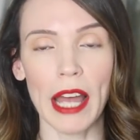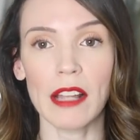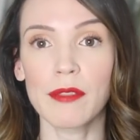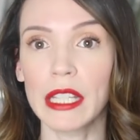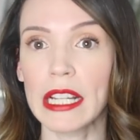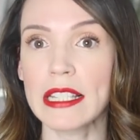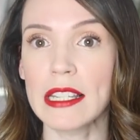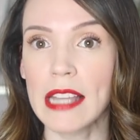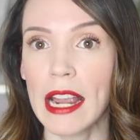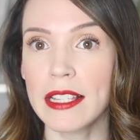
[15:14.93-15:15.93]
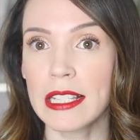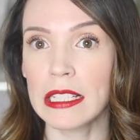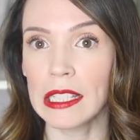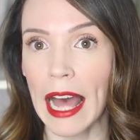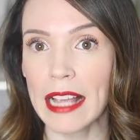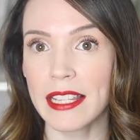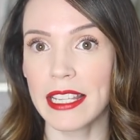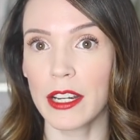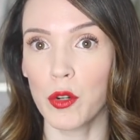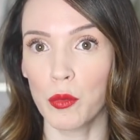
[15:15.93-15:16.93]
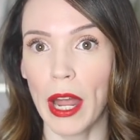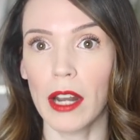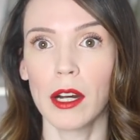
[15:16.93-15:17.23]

I feel like it's a nice classic red.